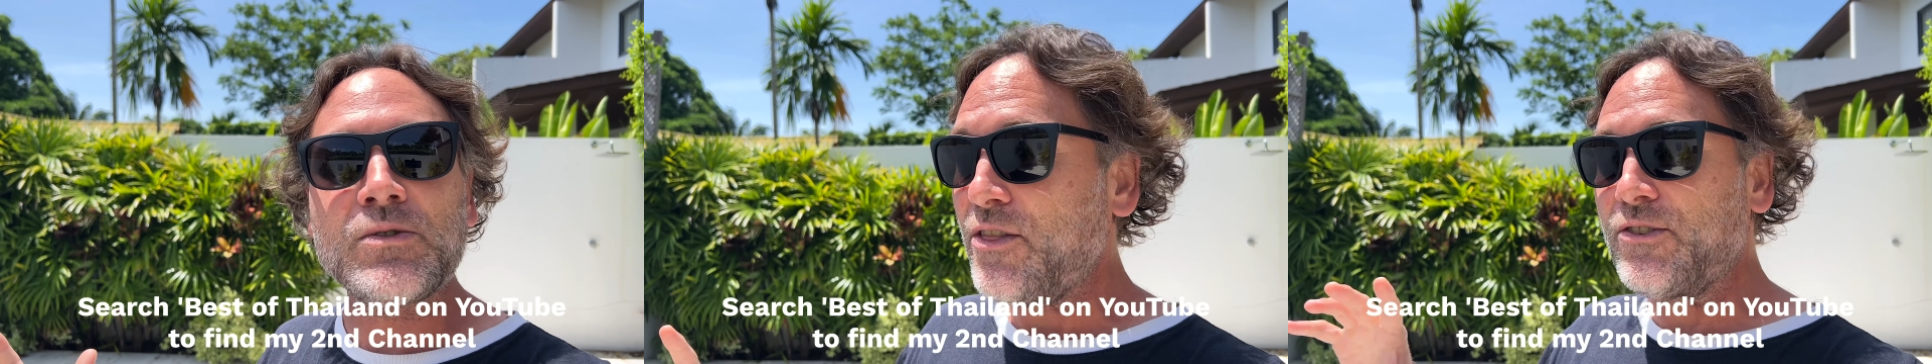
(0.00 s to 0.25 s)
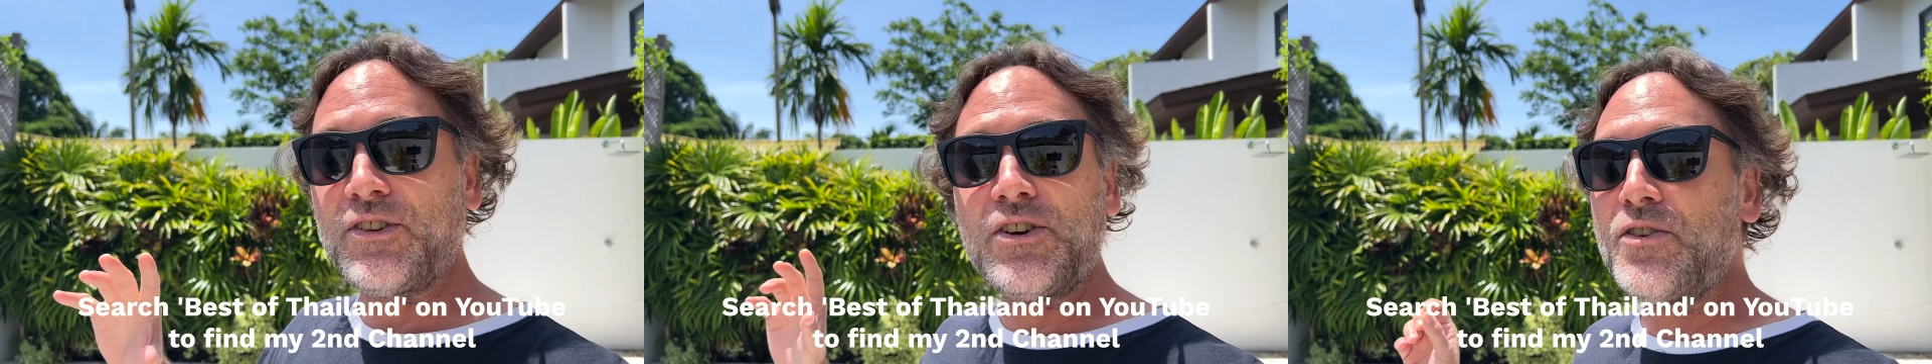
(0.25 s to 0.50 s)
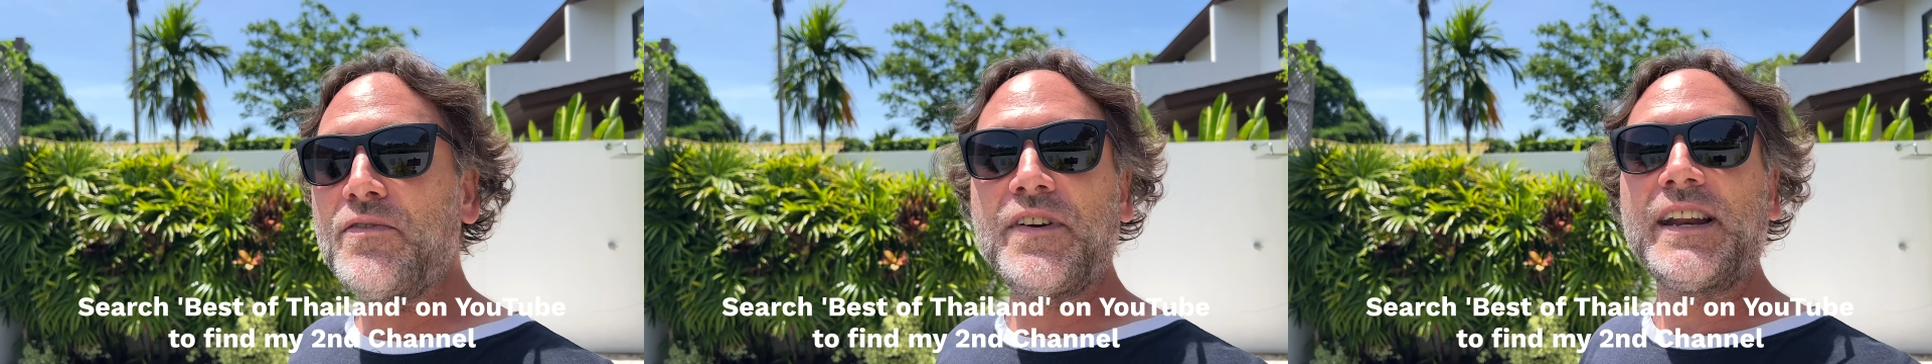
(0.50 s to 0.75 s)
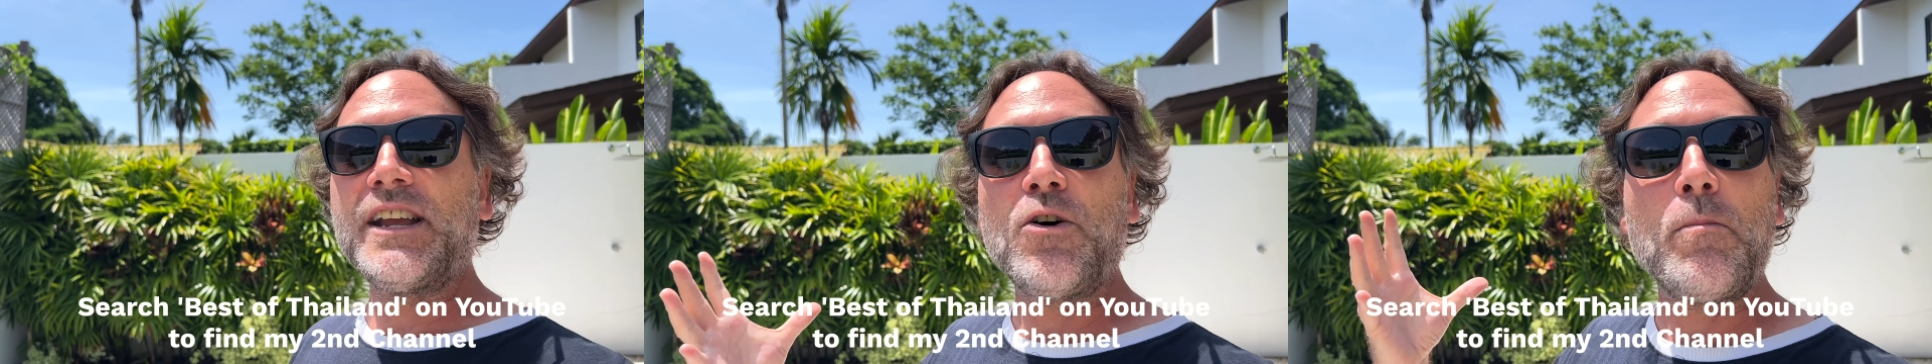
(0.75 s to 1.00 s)
There's a new
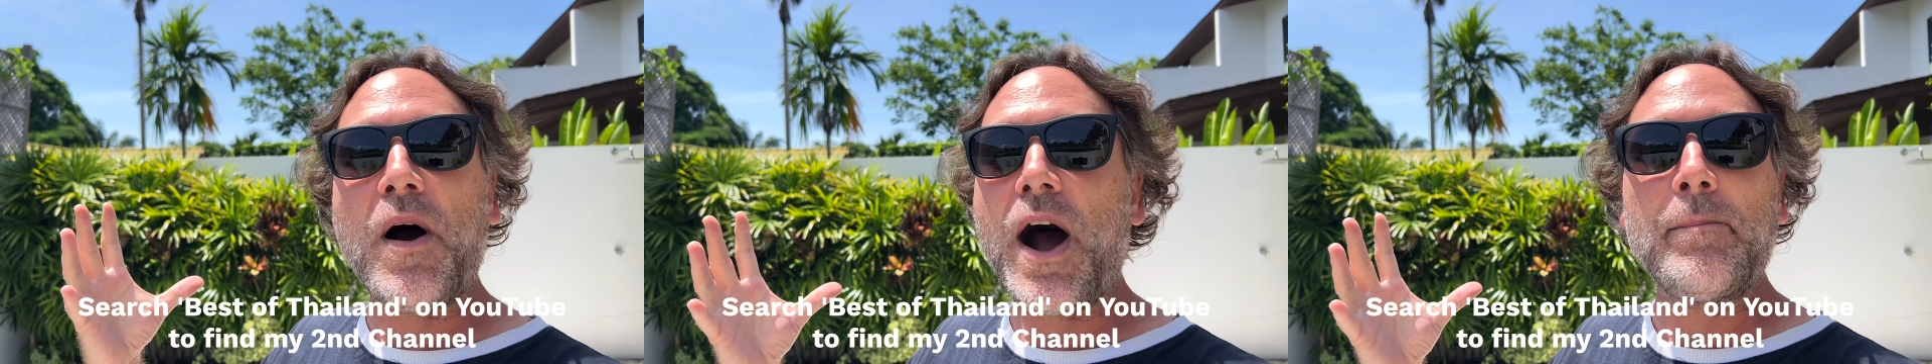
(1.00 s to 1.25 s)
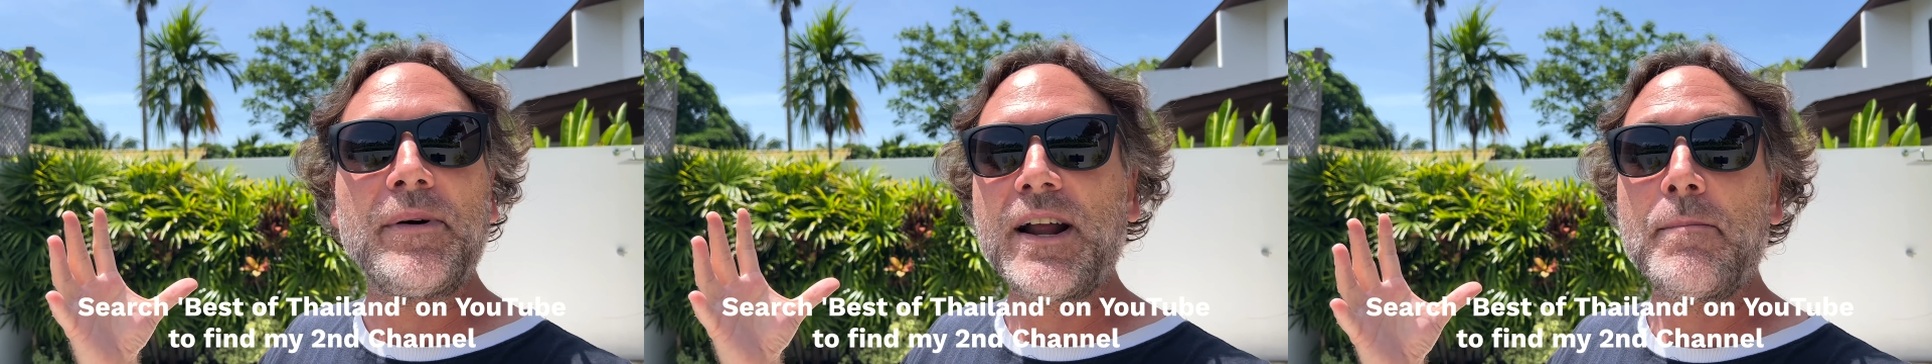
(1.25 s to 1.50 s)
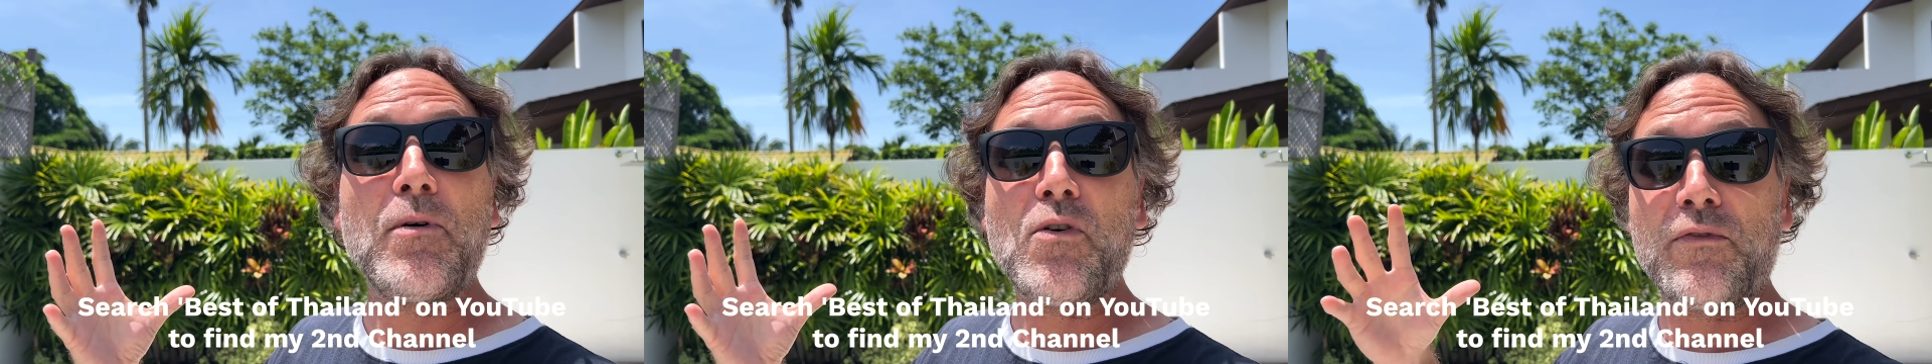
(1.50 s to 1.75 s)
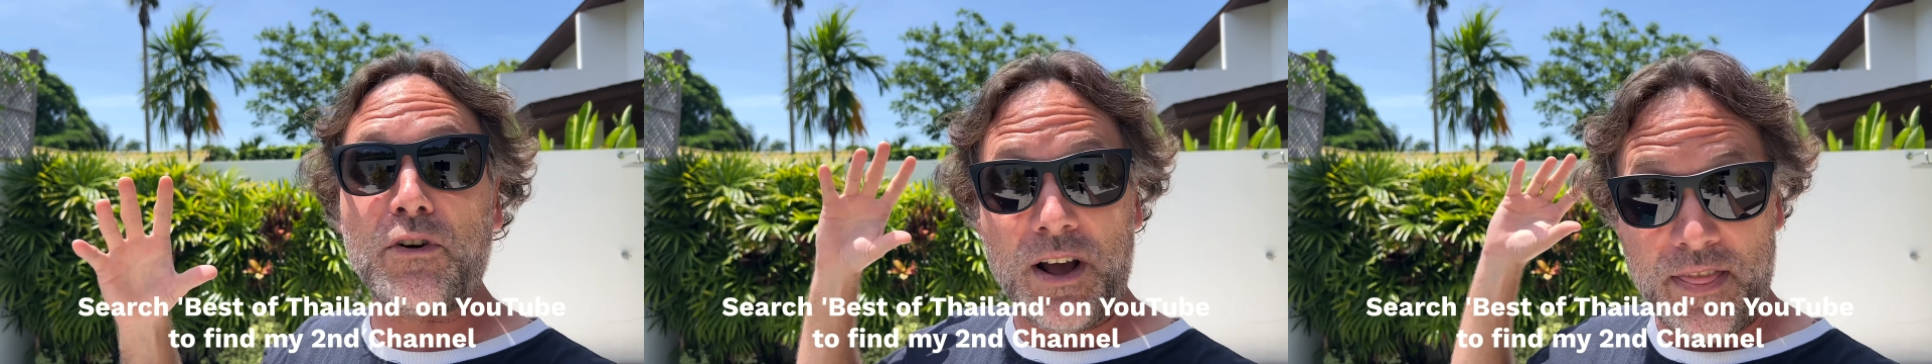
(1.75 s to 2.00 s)
video popping up
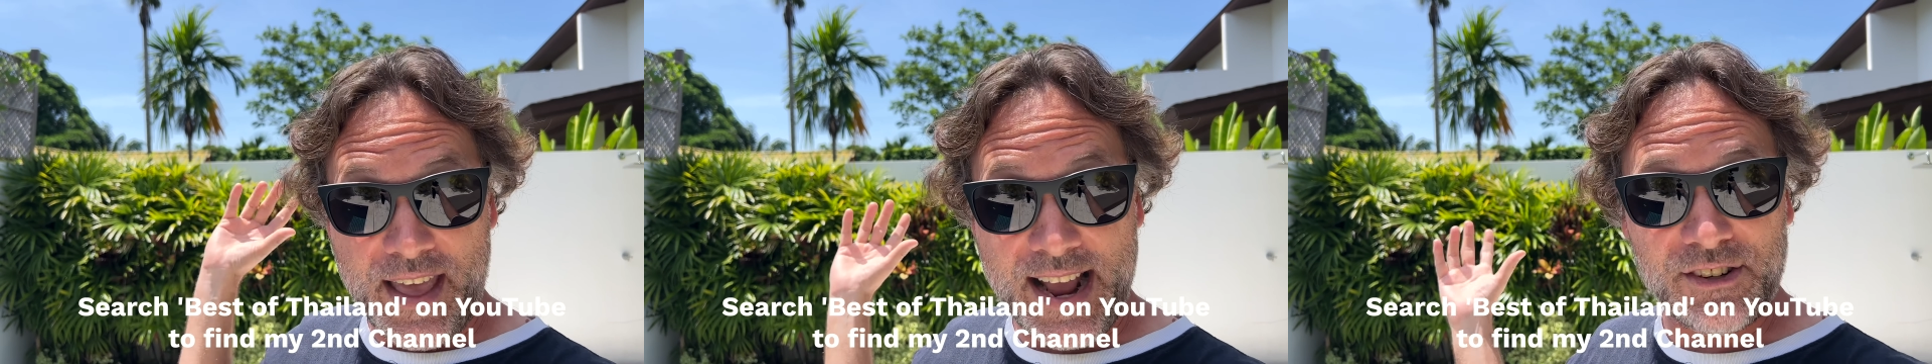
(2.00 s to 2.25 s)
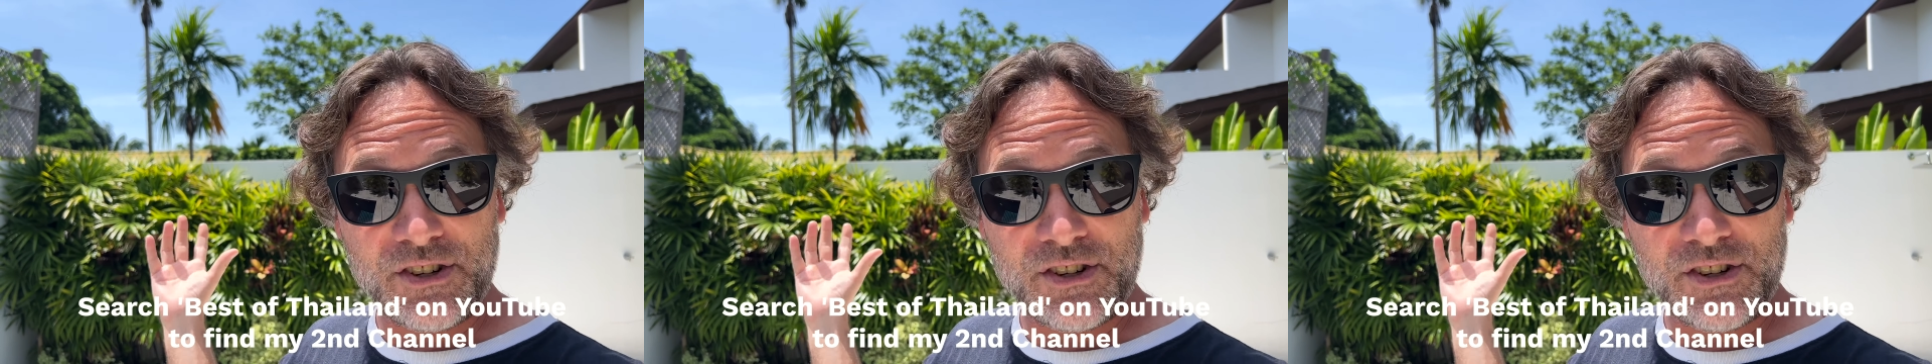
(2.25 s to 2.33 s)
over on that